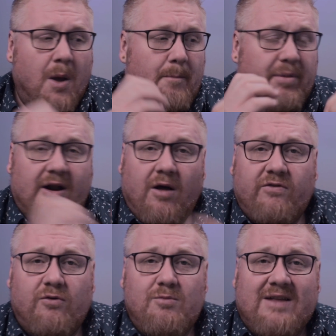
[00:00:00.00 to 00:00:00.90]
but it
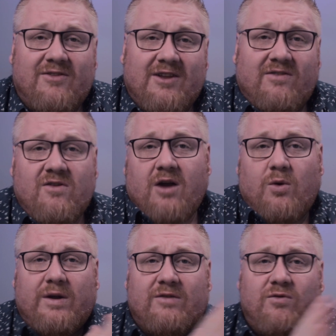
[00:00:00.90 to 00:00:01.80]
also means that it's not
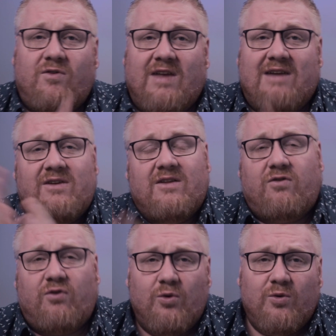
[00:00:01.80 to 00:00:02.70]
going to save it
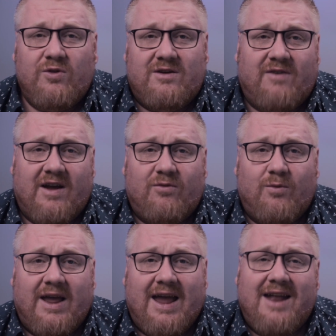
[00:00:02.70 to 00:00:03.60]
to the device
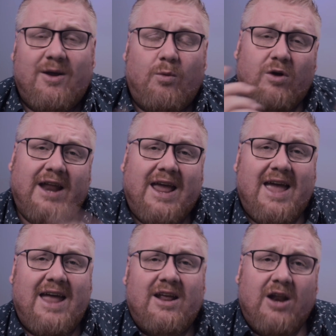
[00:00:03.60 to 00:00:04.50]
when I edit. We're going
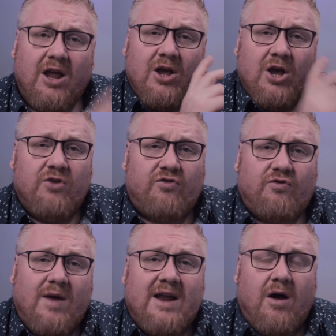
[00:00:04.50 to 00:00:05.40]
to edit
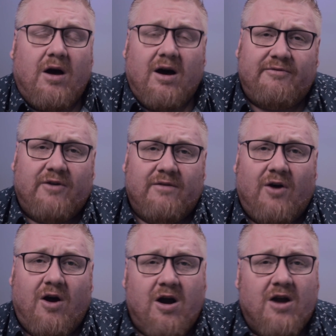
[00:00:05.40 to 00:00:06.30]
straight off of
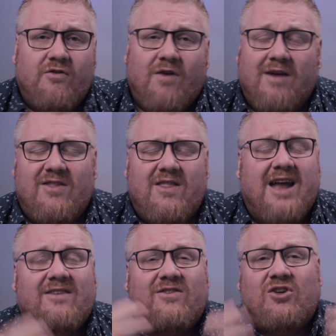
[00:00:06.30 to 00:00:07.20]
the hard drive, and
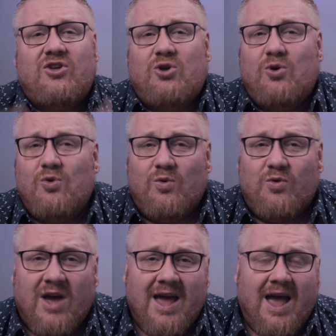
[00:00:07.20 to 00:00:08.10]
that is huge.